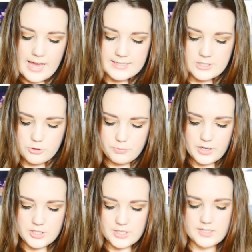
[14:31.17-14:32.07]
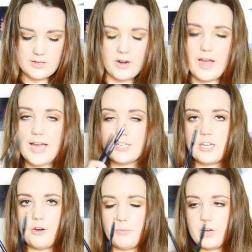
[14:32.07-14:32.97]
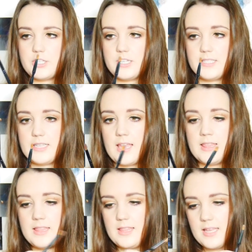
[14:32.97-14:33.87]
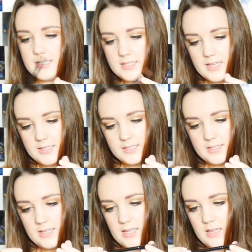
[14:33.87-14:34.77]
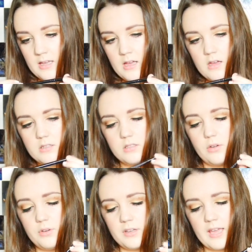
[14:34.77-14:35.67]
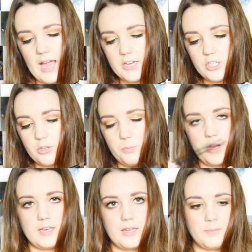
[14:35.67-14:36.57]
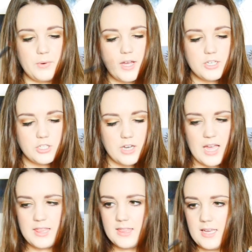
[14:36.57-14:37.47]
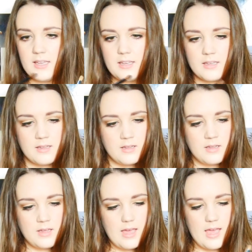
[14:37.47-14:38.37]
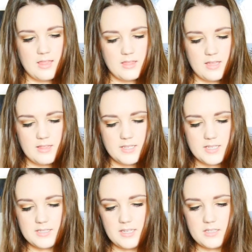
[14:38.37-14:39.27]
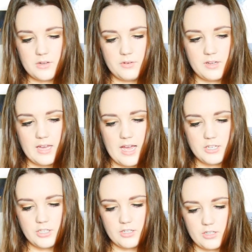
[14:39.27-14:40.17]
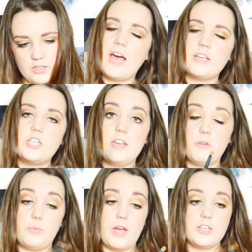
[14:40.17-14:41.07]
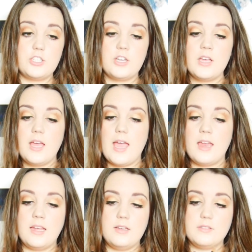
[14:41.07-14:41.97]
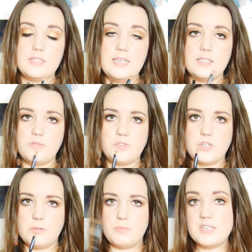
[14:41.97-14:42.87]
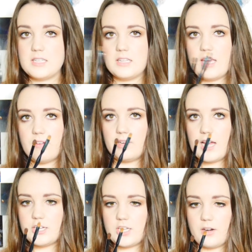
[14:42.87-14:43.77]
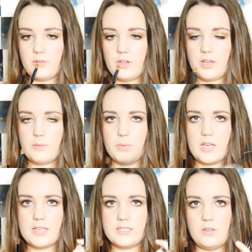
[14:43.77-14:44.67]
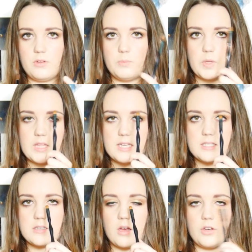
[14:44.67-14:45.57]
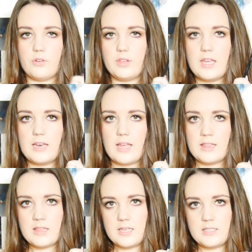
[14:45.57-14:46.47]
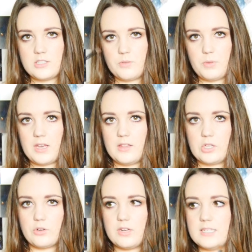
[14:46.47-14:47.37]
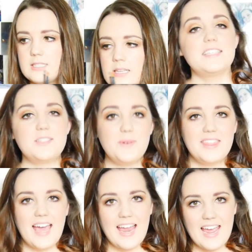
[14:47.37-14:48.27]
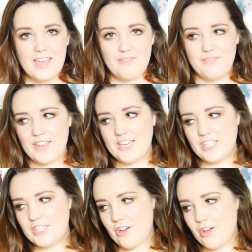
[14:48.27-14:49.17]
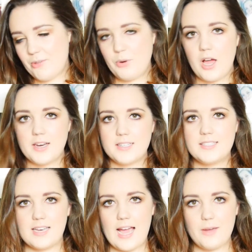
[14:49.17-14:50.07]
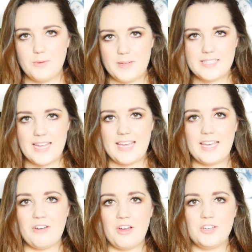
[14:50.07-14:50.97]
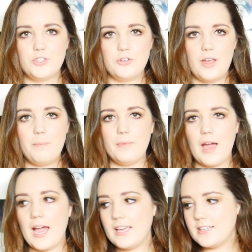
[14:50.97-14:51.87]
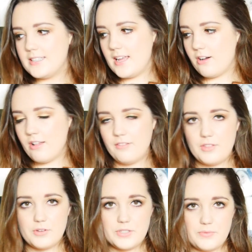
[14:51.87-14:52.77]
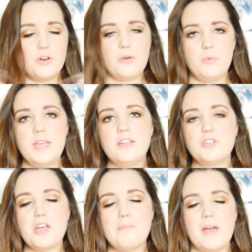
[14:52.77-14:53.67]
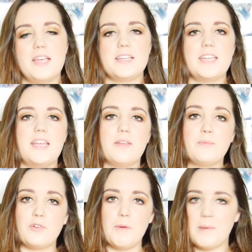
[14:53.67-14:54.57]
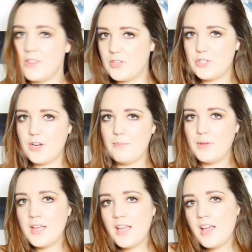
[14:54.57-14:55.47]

last 2 brushes are eyeshadow brushes, and this is the Sonia Kashuk blending brush, I think, and then this is the Sonia Kashuk flat shader brush. And and I use these for basically every eyeshadow look because you can put this on your lid and this to blend in the crease. So with that, I have finished all the products that I would be taking on a trip. I could take all of those for a week trip, I could take them for a month trip.